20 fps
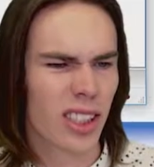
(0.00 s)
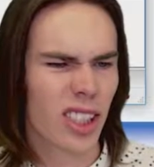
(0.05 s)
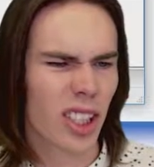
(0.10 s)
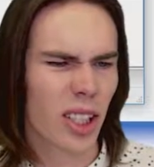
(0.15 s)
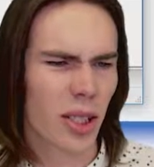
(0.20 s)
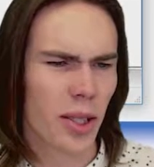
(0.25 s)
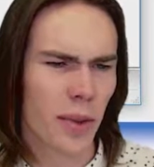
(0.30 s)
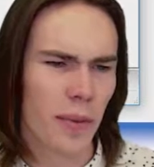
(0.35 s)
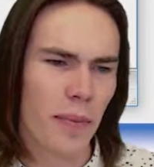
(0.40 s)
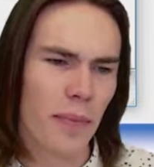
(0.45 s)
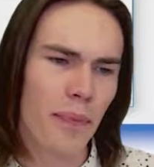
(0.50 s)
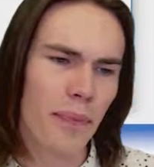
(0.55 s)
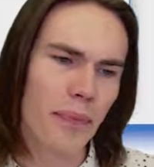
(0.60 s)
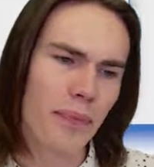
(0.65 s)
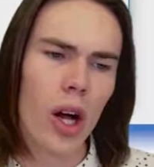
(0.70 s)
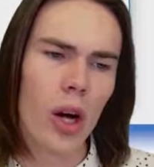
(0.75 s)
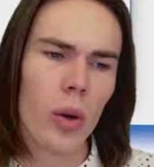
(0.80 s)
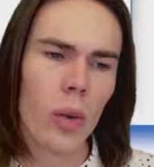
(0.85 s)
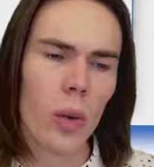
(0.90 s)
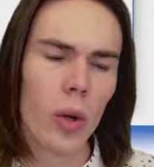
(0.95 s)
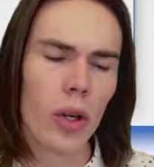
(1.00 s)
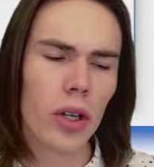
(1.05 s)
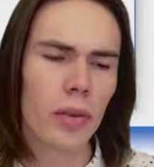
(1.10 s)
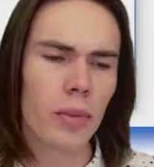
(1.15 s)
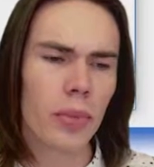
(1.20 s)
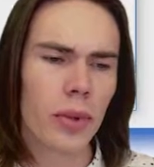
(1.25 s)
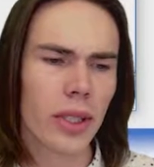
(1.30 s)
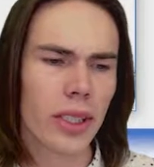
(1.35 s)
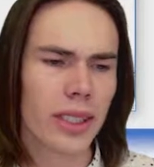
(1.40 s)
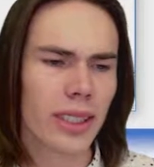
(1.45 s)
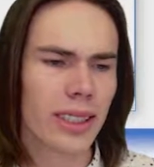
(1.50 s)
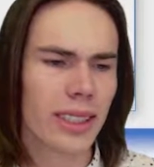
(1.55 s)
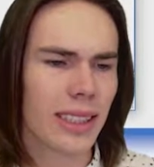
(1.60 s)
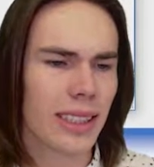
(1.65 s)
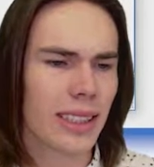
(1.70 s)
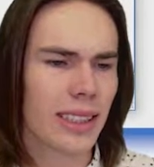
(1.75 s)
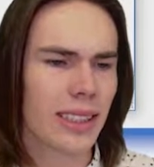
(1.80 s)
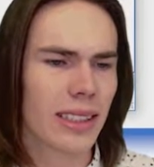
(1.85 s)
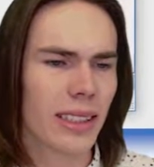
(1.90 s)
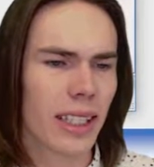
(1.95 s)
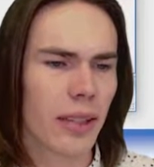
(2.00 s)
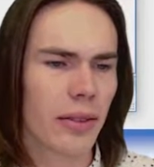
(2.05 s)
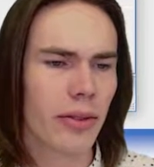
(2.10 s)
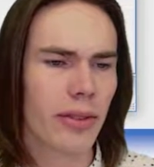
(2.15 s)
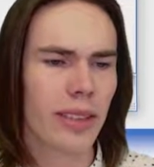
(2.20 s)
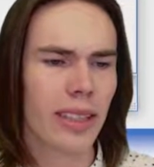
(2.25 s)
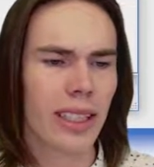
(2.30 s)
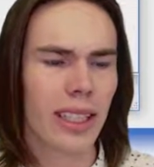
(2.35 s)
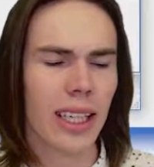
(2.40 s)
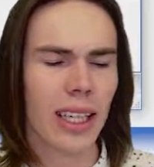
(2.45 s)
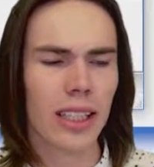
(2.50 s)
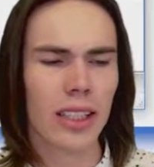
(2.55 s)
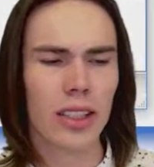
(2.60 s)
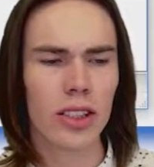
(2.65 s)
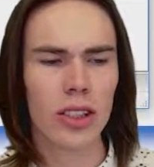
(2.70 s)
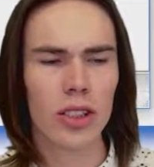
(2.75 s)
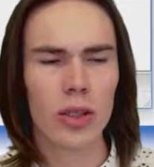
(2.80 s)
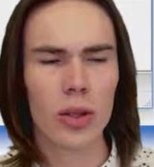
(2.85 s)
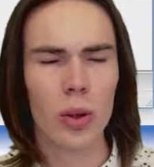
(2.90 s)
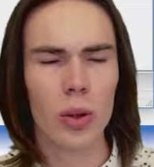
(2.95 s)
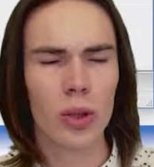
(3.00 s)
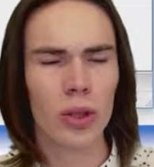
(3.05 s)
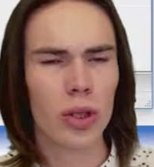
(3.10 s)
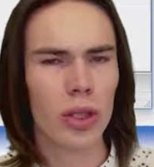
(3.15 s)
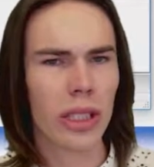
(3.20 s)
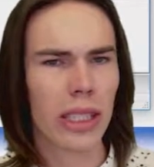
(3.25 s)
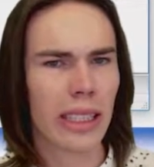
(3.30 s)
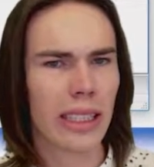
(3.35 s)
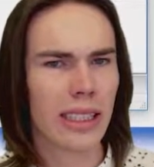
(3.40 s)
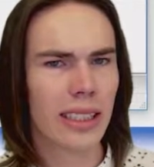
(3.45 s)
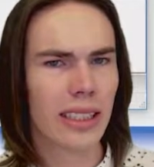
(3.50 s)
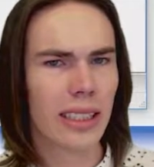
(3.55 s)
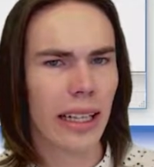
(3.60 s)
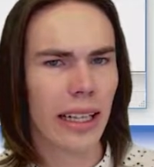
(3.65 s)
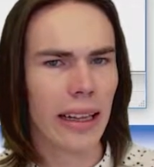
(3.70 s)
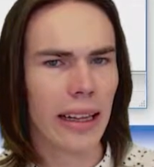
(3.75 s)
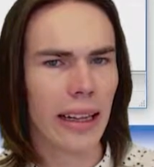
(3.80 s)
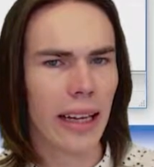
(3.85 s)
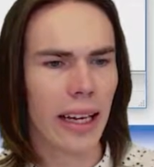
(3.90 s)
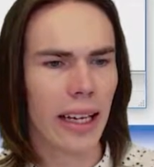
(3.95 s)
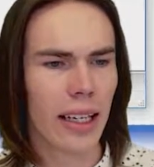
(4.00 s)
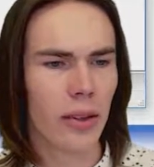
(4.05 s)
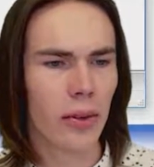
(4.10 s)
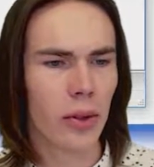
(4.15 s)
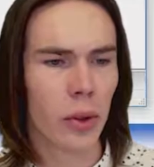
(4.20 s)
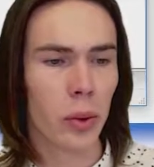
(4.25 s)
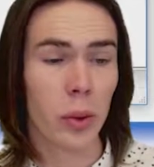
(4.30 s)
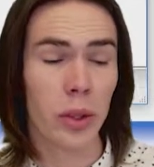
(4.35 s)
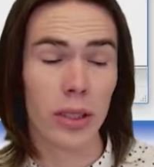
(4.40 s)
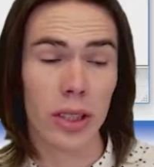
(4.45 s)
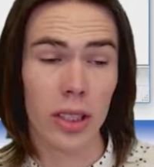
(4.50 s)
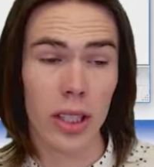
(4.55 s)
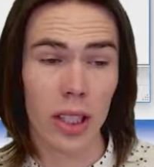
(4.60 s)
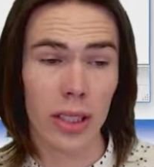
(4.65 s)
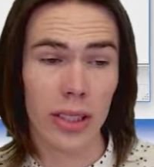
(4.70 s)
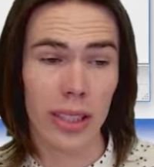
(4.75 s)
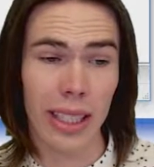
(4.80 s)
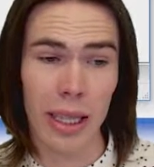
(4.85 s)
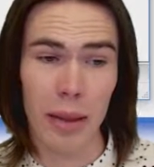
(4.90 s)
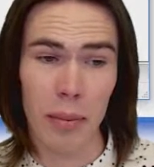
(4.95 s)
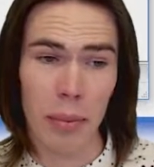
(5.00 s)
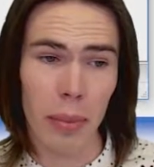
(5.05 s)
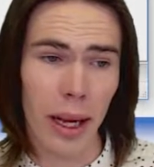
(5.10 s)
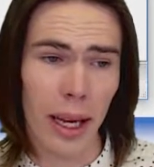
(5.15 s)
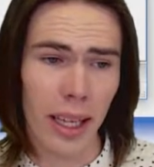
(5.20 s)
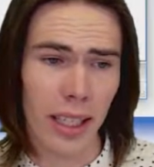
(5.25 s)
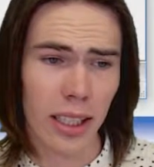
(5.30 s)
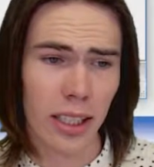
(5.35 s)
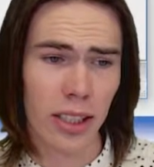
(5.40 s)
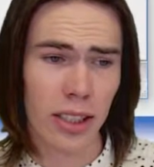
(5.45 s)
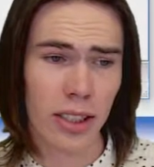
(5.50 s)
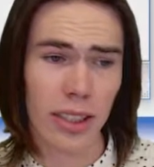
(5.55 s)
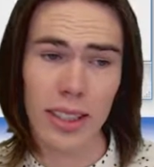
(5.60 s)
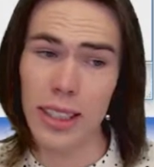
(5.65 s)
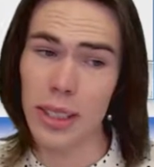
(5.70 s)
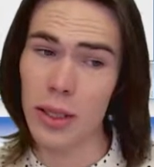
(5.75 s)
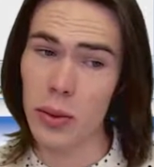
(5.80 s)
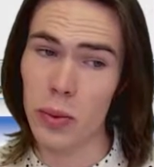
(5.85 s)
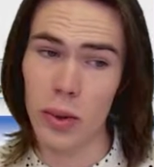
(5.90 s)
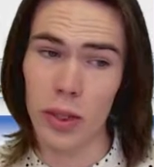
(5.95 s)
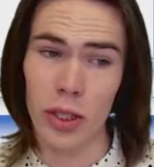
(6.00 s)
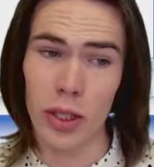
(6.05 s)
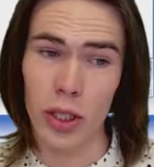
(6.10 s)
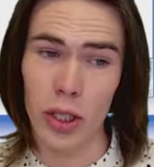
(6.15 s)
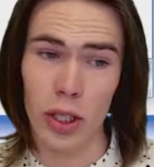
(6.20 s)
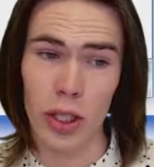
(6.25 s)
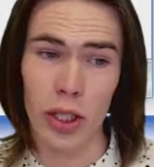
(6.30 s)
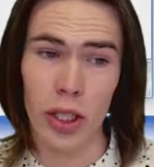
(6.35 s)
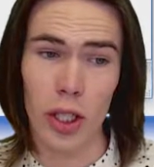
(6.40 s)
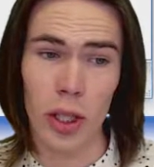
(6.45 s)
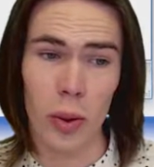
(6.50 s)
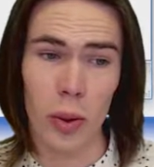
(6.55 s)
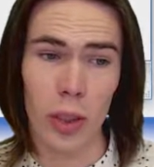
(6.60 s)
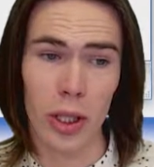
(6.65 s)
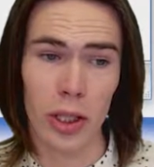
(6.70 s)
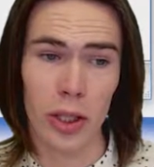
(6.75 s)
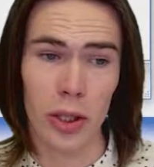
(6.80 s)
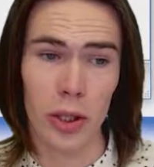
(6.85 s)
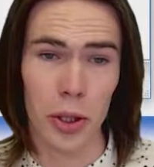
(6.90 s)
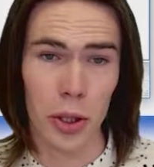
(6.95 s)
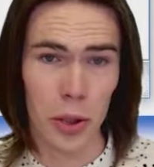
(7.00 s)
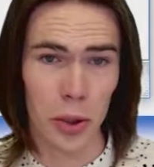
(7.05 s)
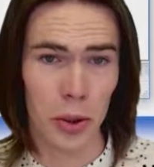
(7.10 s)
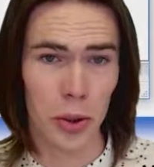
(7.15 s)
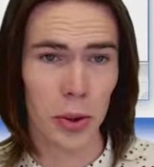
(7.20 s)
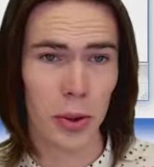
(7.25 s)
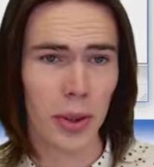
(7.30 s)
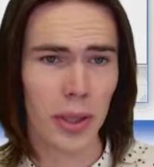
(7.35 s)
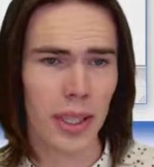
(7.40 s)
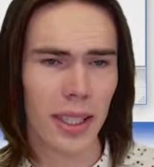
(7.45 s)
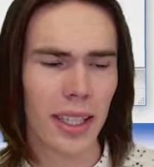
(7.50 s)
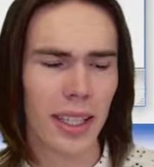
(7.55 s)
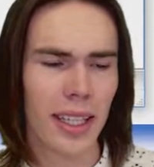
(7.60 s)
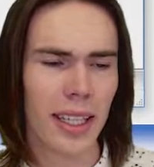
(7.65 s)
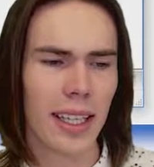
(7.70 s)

So WordPress is definitely uninstalled to the extent that if we were to go to that page, it would not know what to do.